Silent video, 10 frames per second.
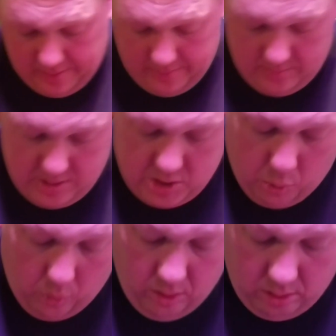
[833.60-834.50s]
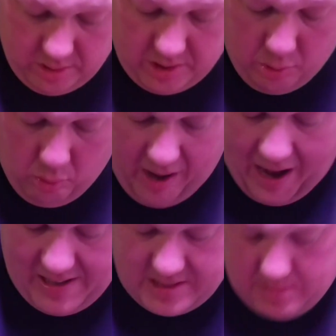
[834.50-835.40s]
squirrels and
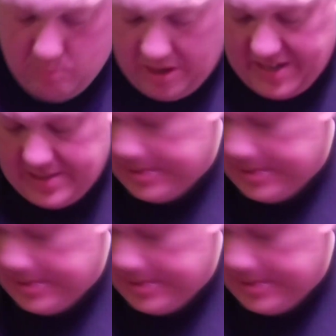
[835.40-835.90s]
rats and mice,